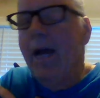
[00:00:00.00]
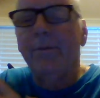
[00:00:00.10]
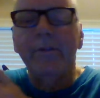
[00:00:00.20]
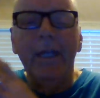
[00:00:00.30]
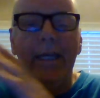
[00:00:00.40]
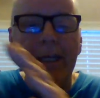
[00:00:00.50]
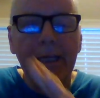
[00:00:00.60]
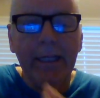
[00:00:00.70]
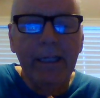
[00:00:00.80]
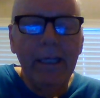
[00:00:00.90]
I'm
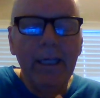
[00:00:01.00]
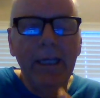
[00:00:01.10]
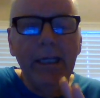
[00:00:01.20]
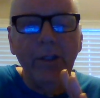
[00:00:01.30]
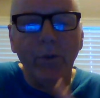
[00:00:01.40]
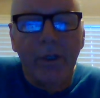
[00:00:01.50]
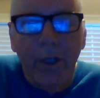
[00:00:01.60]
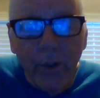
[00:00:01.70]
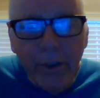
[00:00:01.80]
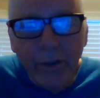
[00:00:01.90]
saying it to
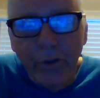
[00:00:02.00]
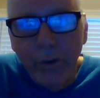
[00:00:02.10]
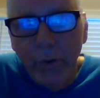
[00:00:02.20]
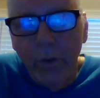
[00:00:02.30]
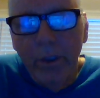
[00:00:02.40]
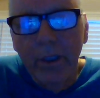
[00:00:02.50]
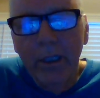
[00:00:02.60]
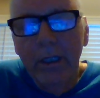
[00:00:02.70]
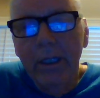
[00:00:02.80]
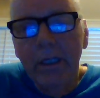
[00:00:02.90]
encourage you
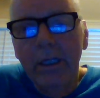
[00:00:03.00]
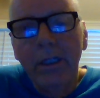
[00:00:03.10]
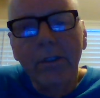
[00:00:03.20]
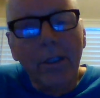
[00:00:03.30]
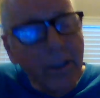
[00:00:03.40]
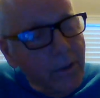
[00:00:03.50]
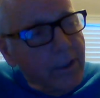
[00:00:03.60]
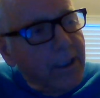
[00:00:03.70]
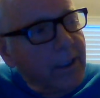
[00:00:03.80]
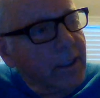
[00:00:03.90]
to
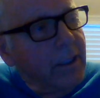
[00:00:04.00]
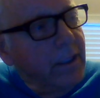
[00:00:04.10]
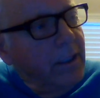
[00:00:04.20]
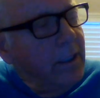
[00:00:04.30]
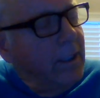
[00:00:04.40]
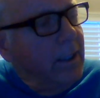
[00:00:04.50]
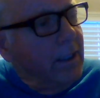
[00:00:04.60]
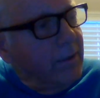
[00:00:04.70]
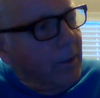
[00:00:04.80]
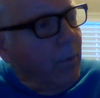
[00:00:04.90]
look
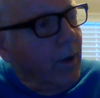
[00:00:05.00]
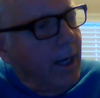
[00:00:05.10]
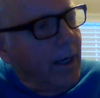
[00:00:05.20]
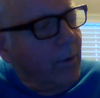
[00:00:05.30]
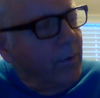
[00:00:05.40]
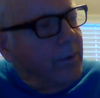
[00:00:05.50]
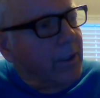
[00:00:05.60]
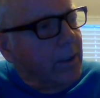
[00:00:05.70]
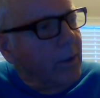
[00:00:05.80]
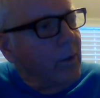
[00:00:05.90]
and say, wow,
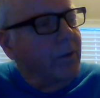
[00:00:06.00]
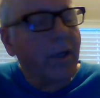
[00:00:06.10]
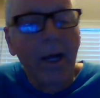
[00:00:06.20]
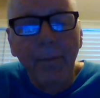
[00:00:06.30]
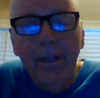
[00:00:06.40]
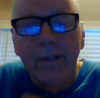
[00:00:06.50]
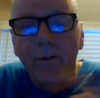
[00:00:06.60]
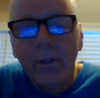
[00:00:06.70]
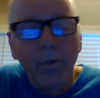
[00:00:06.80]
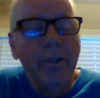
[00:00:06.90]
you know, because I'm not the
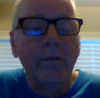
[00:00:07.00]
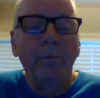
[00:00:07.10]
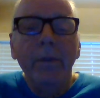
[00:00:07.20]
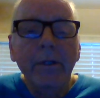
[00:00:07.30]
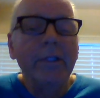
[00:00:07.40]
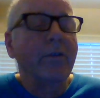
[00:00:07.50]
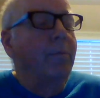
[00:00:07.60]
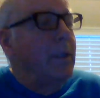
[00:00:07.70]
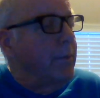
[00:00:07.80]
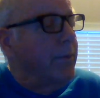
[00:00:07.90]
only one. There's millions
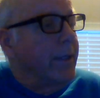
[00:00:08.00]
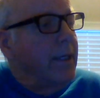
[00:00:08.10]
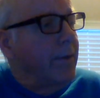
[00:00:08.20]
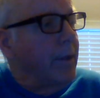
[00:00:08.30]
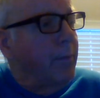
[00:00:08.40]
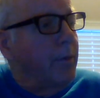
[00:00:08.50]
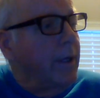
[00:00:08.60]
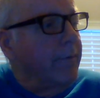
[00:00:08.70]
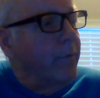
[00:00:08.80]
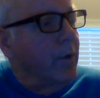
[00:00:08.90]
of people now that are
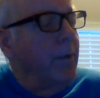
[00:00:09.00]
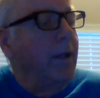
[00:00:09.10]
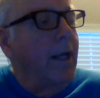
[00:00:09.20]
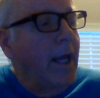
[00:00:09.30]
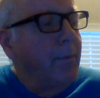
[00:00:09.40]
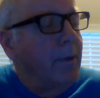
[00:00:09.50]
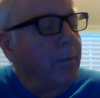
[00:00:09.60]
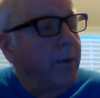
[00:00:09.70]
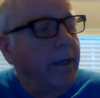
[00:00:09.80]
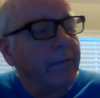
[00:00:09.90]
praying for him and have
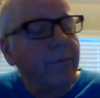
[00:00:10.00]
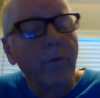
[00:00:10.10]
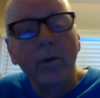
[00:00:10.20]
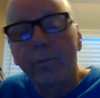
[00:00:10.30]
been praying for